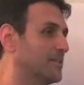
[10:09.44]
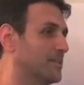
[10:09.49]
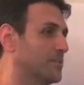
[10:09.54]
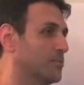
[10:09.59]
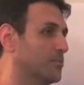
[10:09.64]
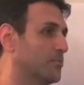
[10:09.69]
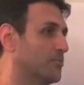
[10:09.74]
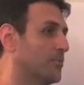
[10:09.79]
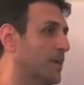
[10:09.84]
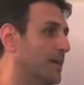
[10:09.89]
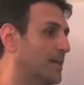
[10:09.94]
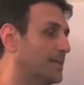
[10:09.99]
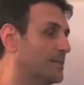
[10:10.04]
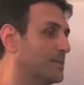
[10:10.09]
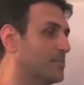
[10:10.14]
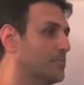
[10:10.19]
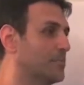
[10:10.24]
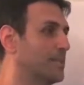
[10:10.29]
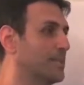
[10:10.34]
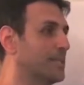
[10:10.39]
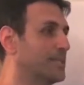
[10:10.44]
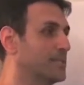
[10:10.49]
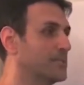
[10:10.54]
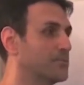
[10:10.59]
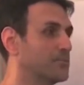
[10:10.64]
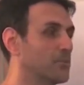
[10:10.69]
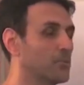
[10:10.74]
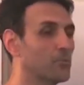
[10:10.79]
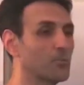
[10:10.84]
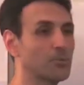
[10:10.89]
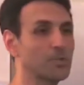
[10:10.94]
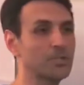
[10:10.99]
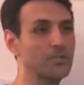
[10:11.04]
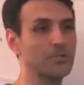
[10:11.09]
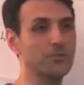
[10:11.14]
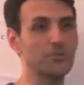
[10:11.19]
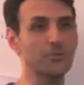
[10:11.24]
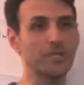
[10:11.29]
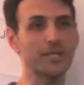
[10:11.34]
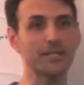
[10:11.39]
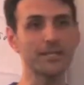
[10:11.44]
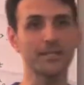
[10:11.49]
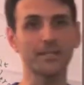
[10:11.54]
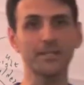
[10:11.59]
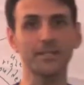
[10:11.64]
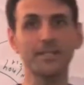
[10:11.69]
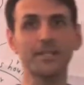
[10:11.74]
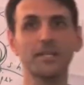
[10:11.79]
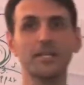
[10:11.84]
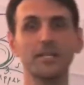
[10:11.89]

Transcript: you find a place from which you can